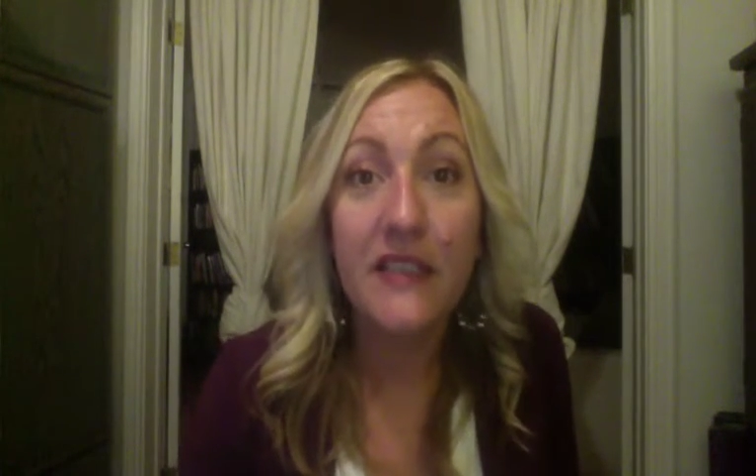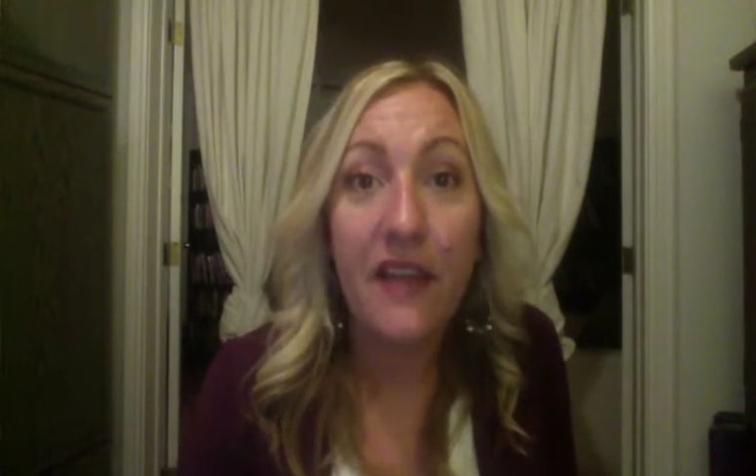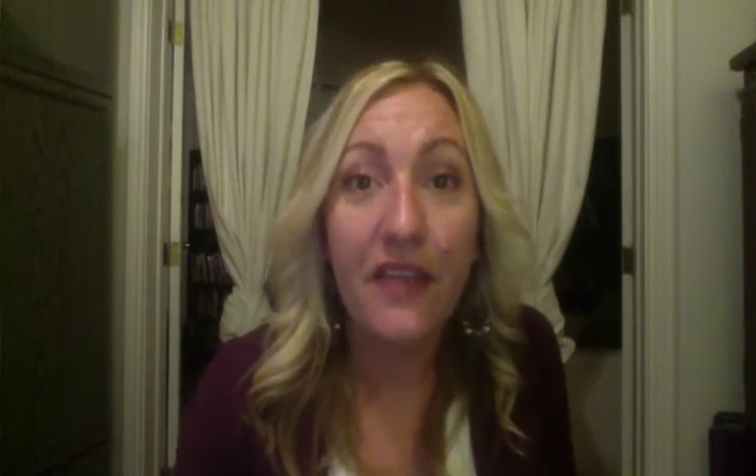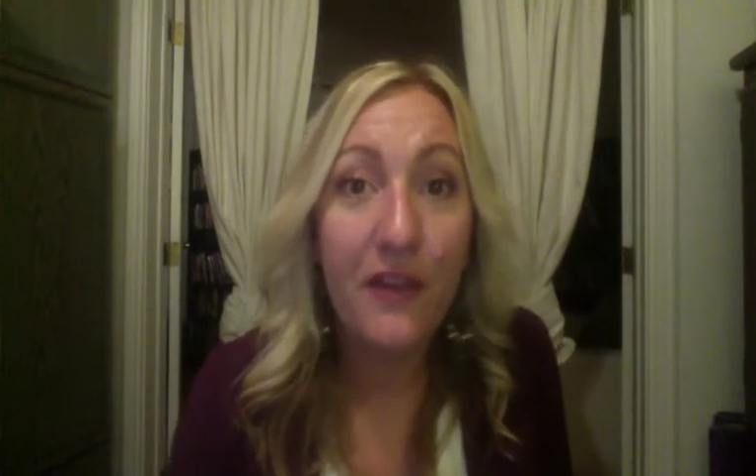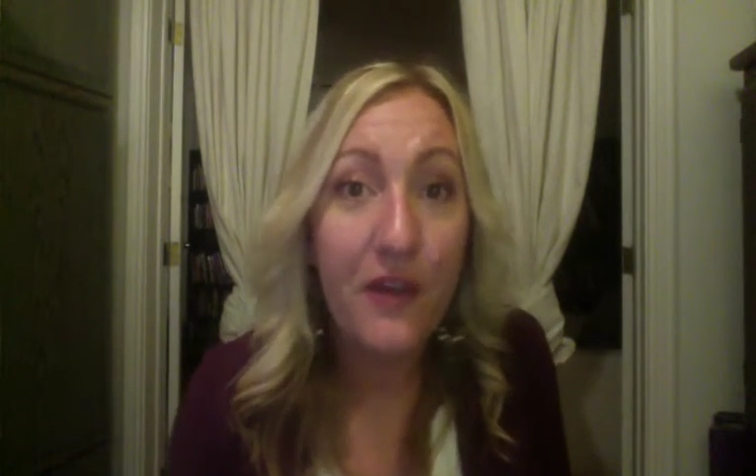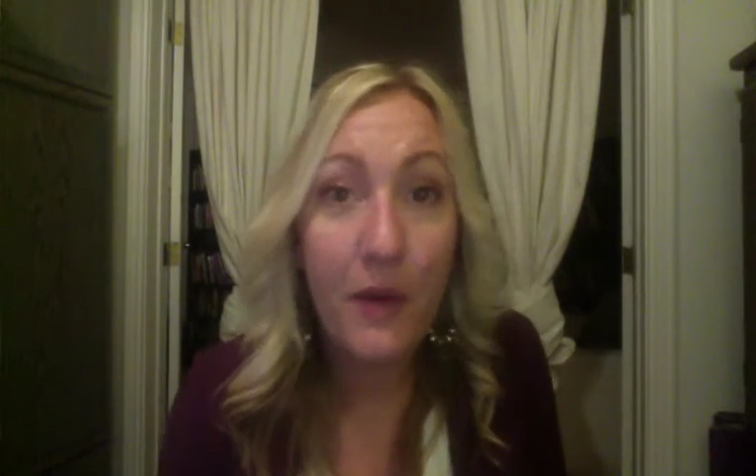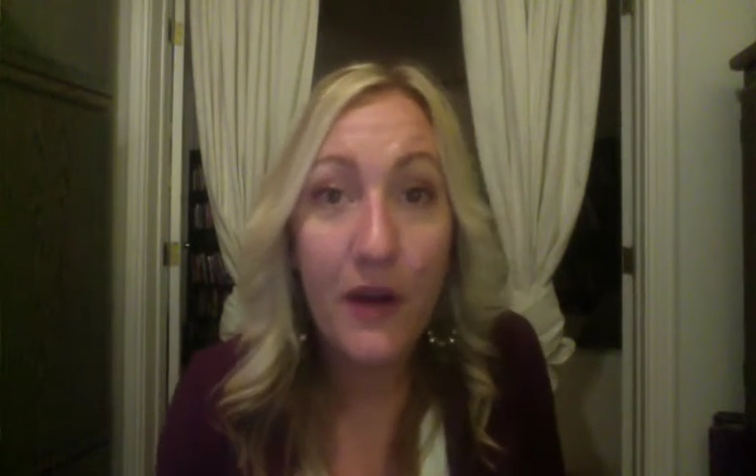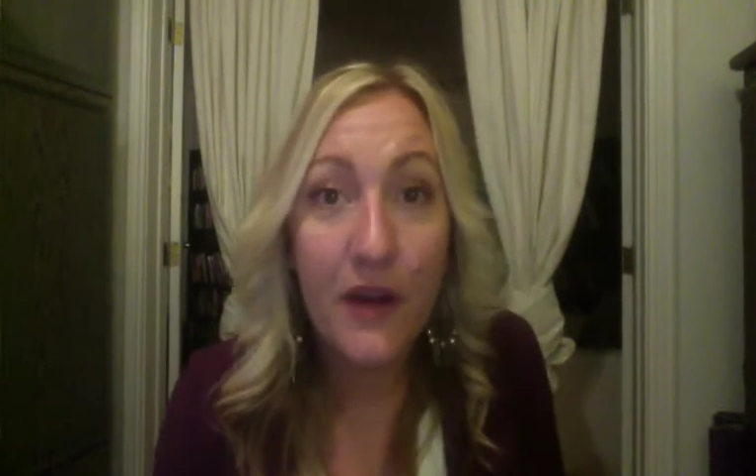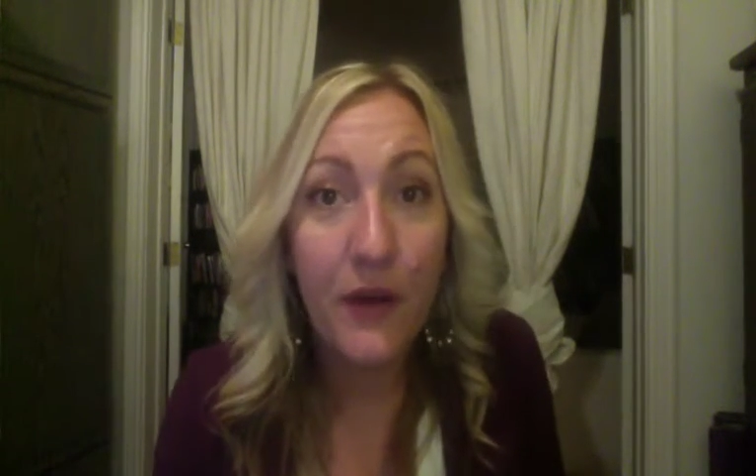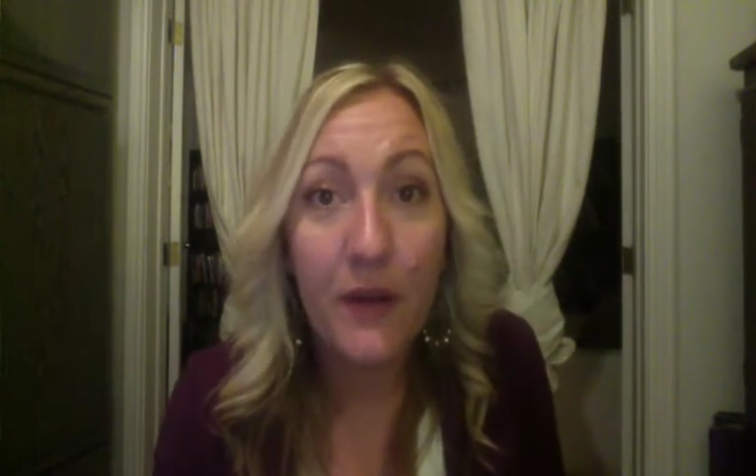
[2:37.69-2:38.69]
that
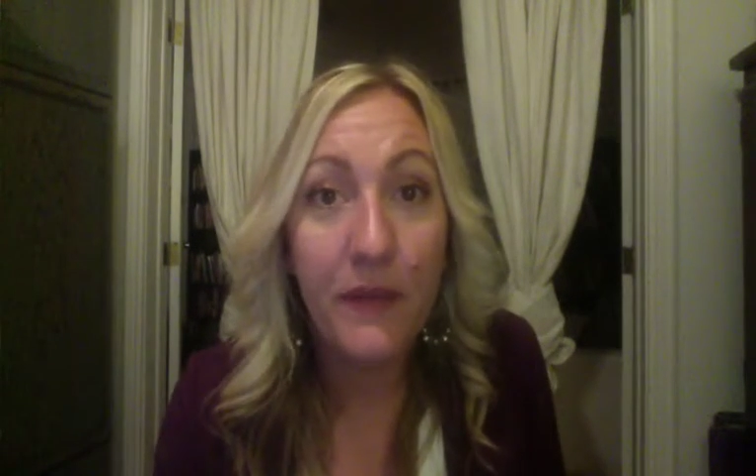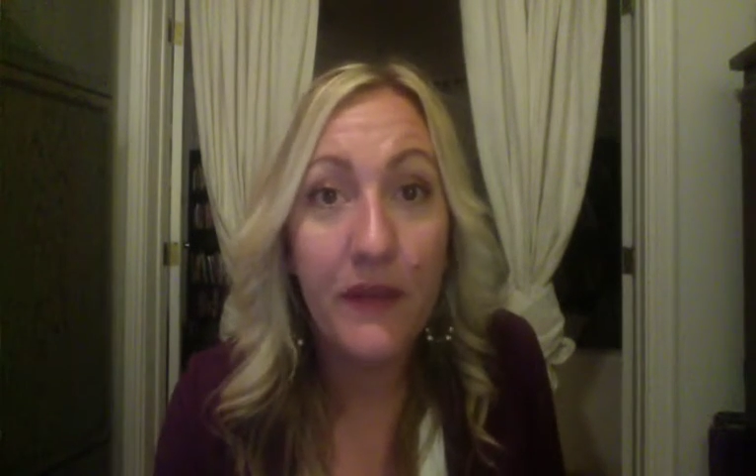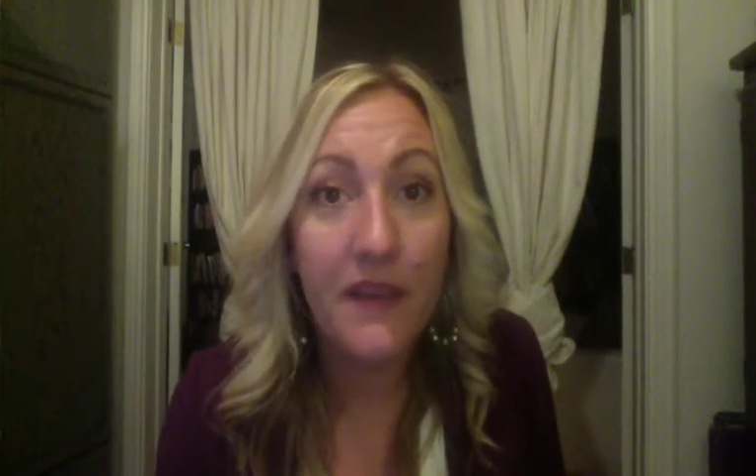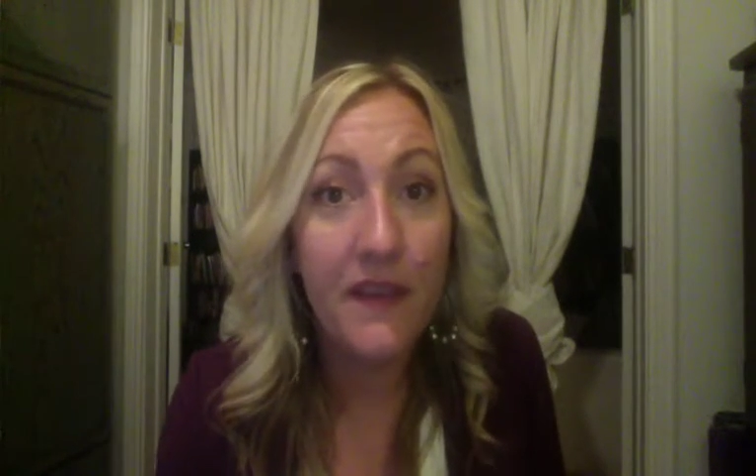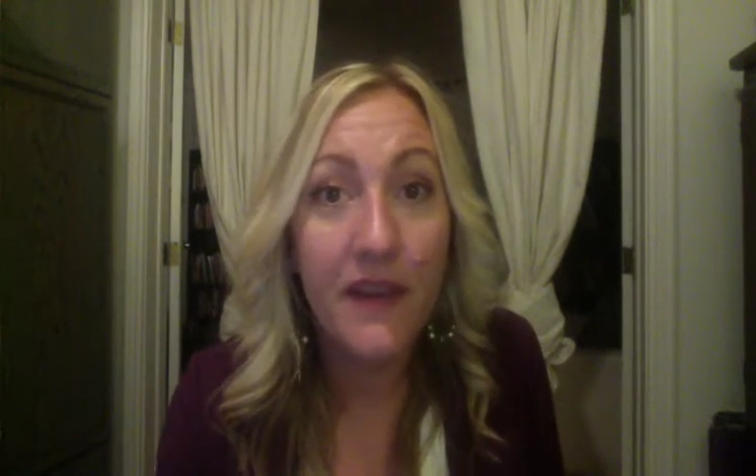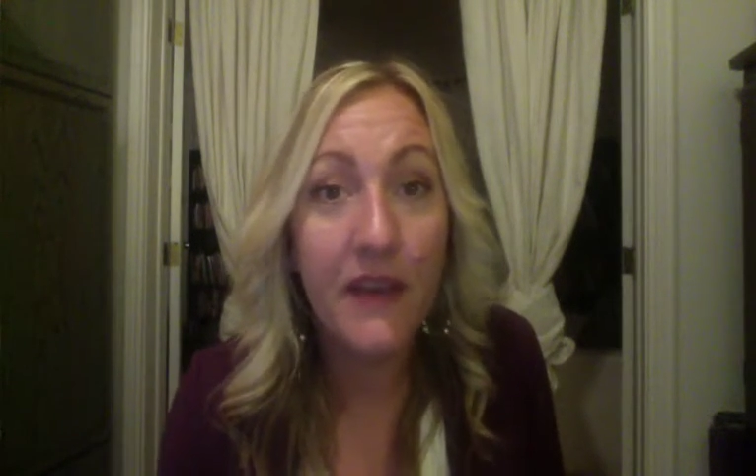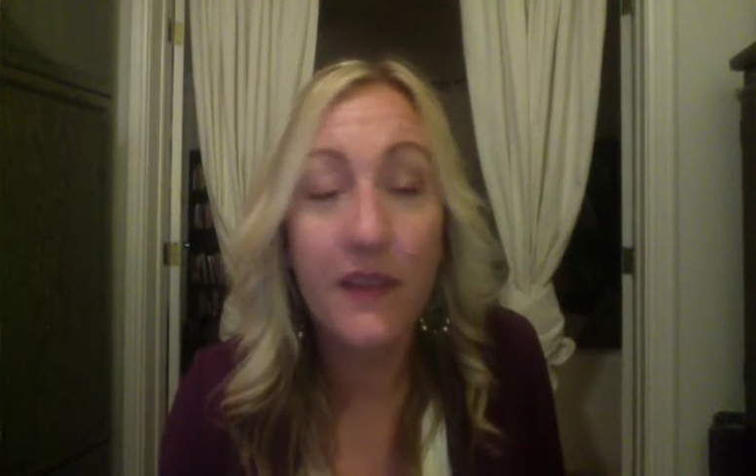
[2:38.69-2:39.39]
third-party credibility thing,